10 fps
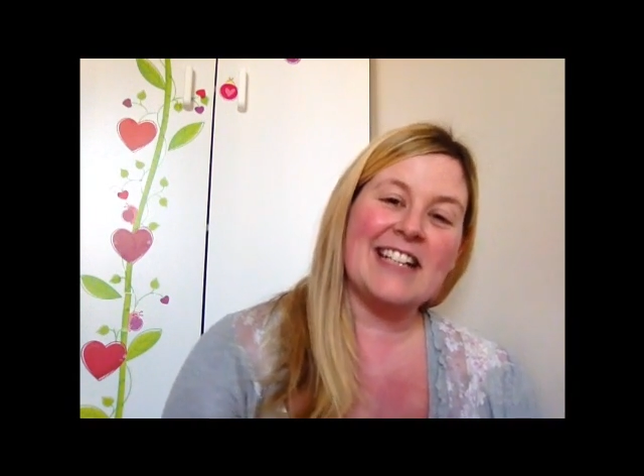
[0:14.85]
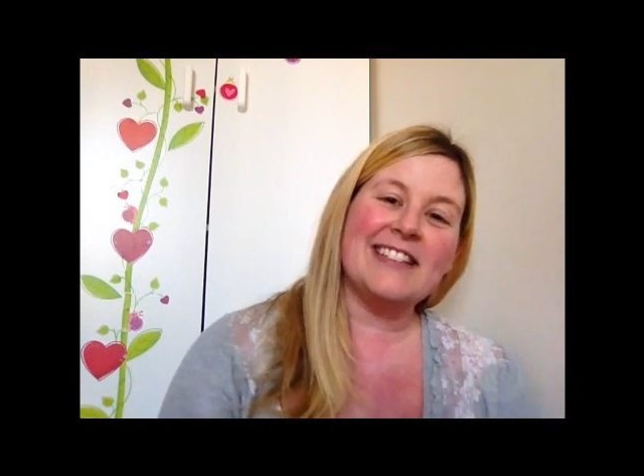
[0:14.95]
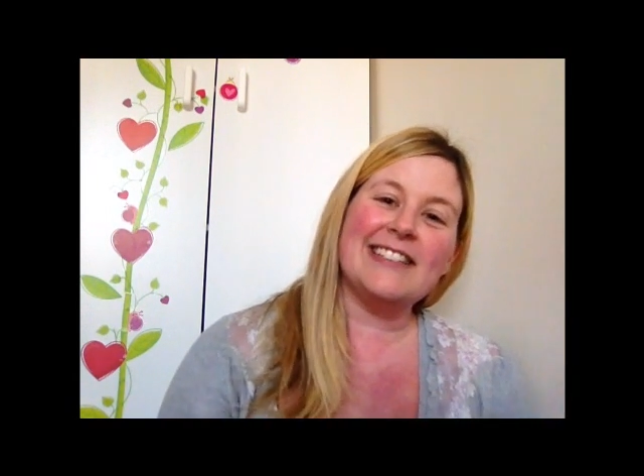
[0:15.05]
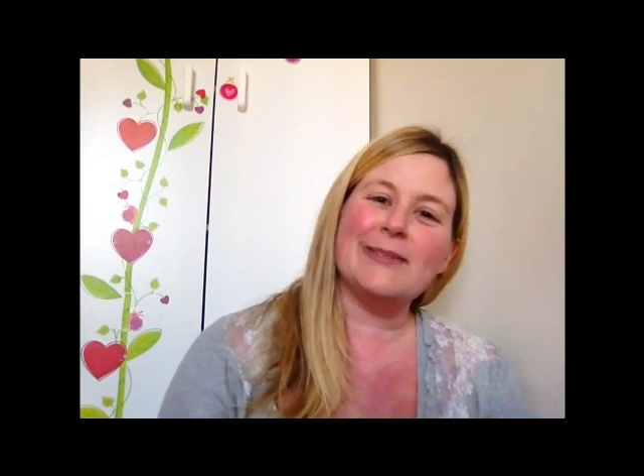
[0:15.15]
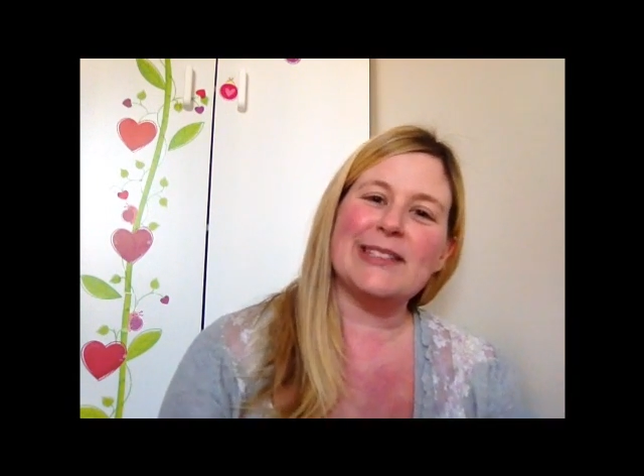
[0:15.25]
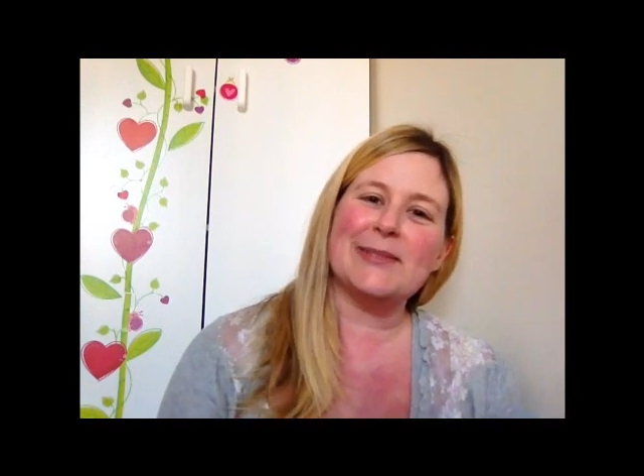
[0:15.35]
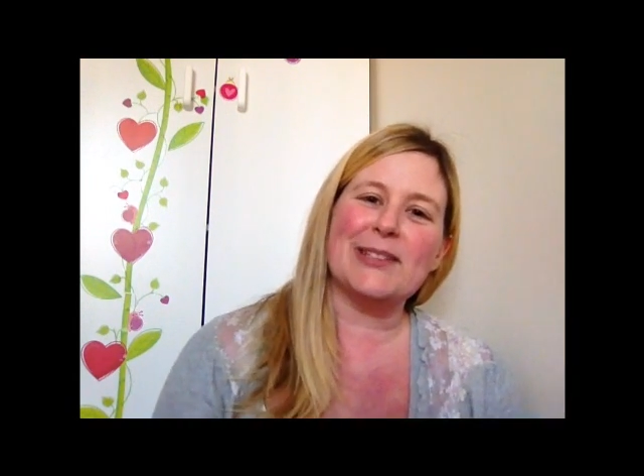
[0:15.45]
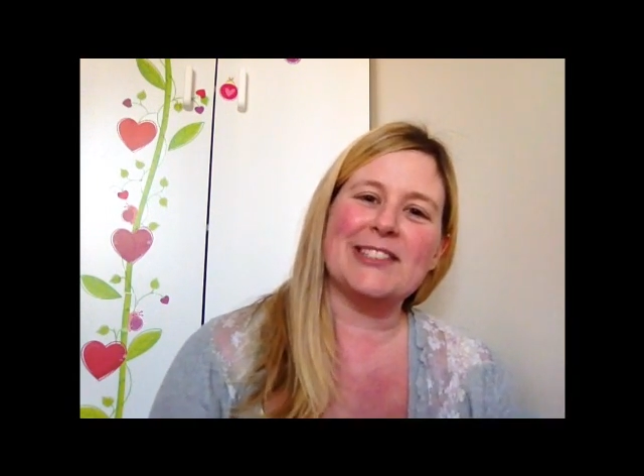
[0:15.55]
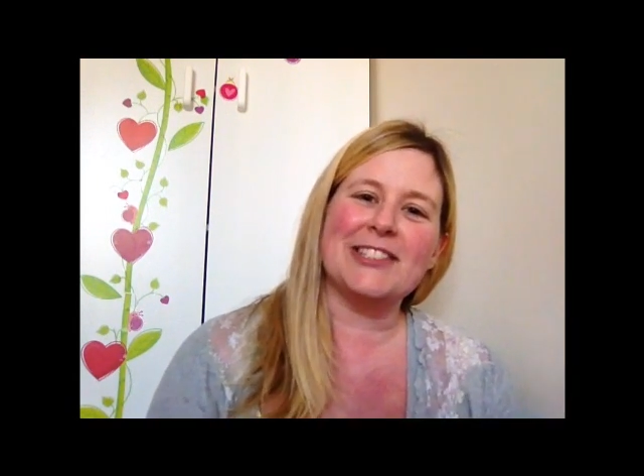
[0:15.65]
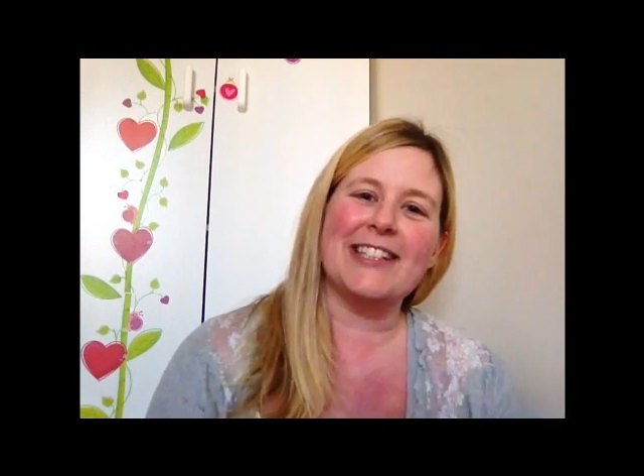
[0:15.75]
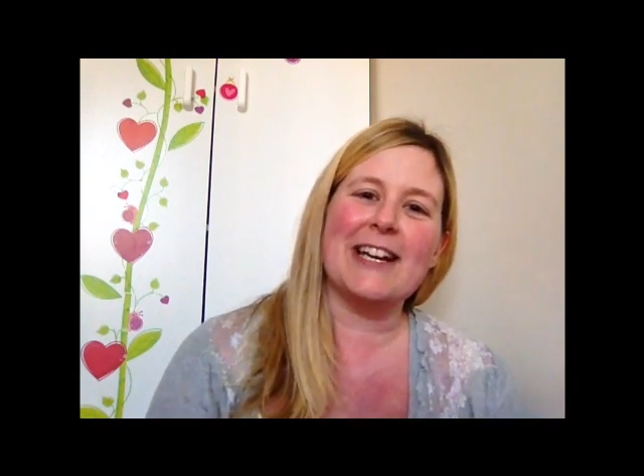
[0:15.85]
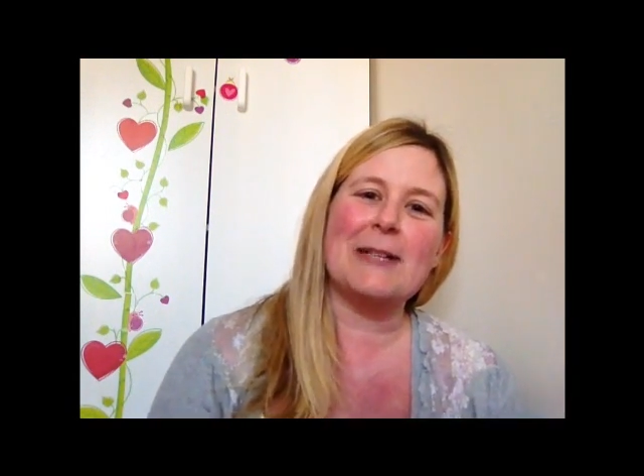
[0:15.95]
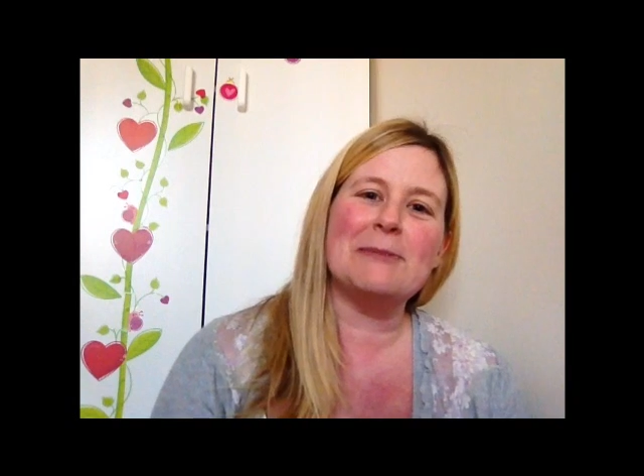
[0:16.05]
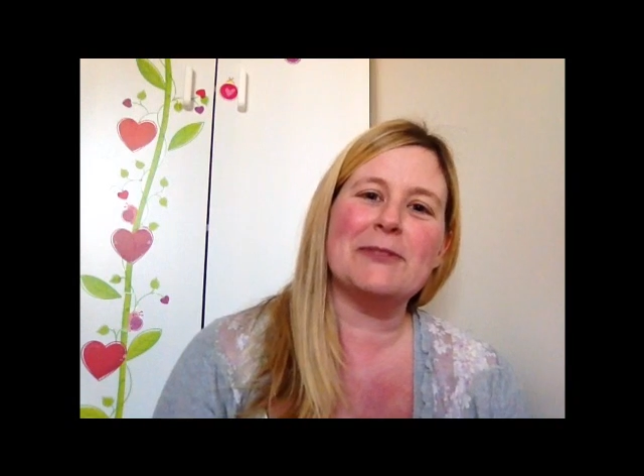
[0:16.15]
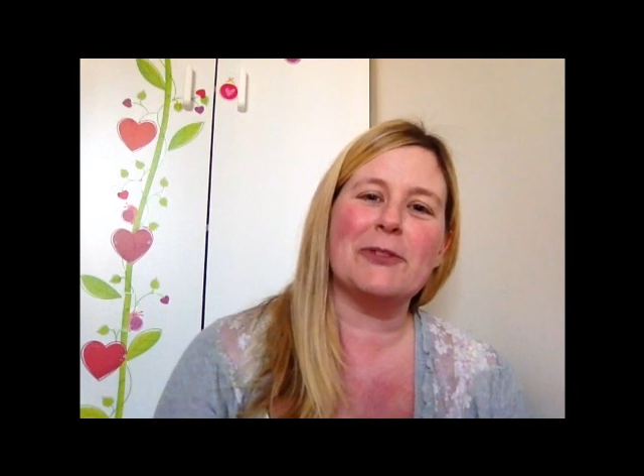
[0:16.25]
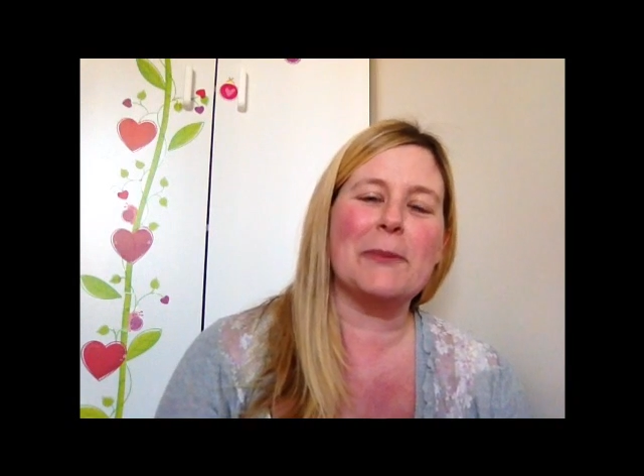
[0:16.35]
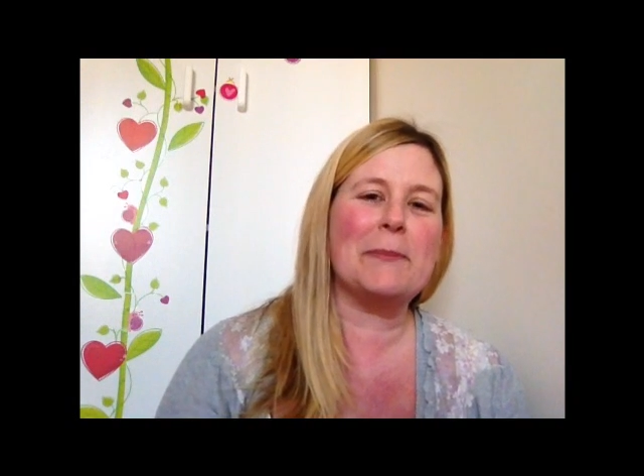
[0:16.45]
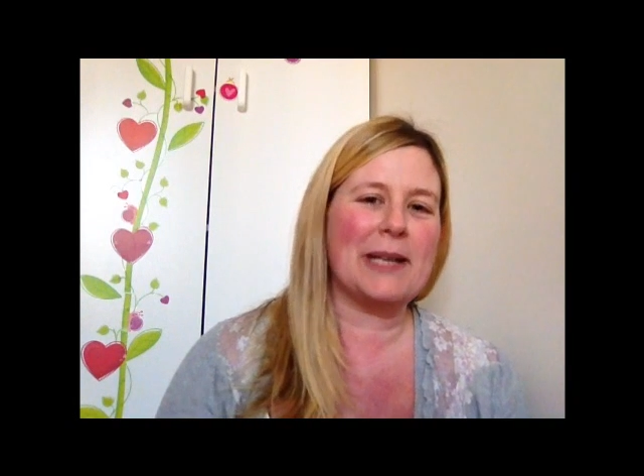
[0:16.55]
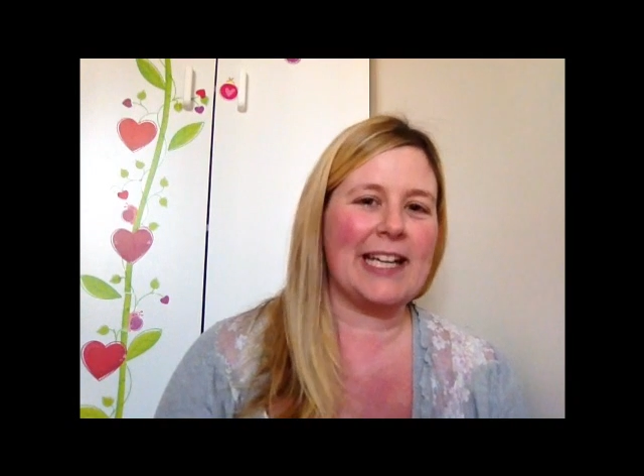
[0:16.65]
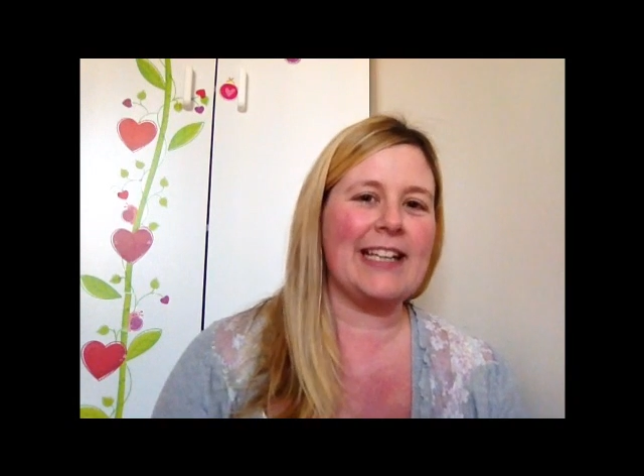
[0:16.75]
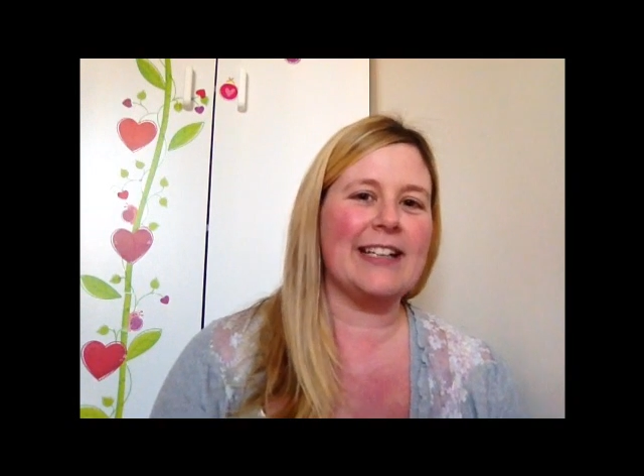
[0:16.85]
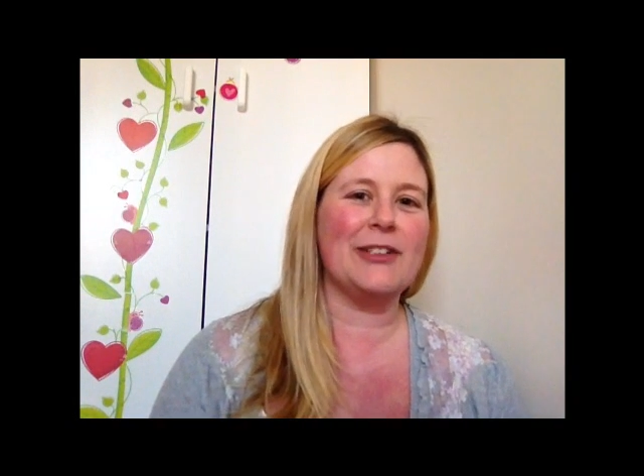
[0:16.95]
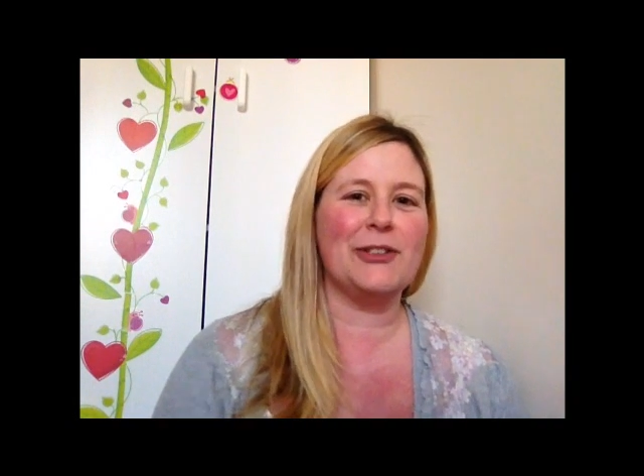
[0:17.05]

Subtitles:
This week's question comes from Peta,